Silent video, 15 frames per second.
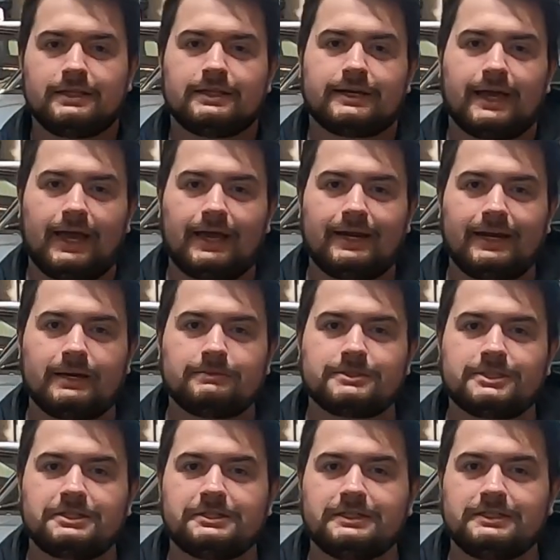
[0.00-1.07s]
the Can-Am
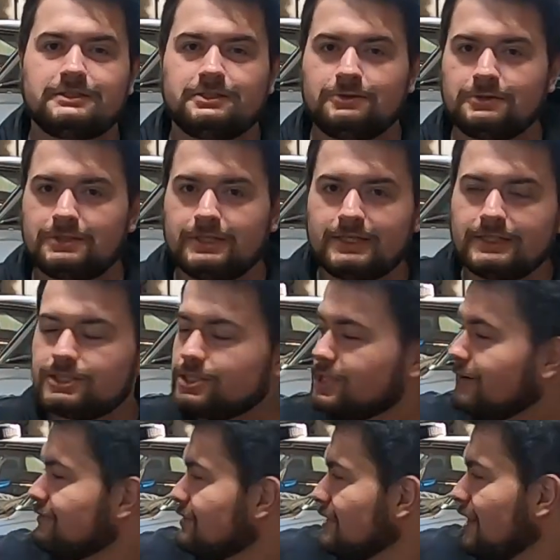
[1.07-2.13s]
series using
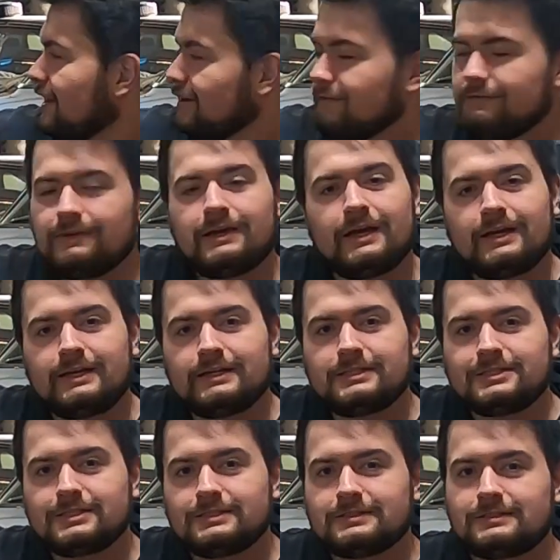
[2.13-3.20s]
Chevrolet V8
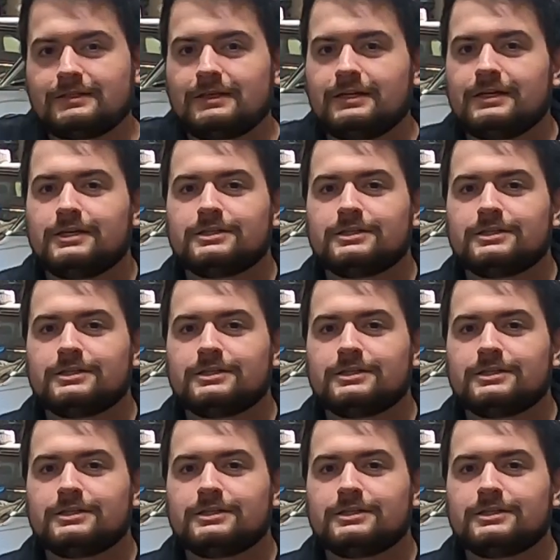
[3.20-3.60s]
engines.